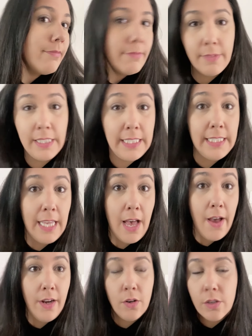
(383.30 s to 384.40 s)
this is how
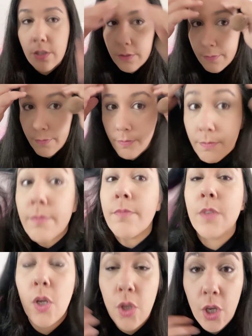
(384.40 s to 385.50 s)
I look.
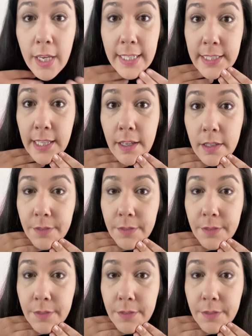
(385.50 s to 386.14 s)
What do you guys think?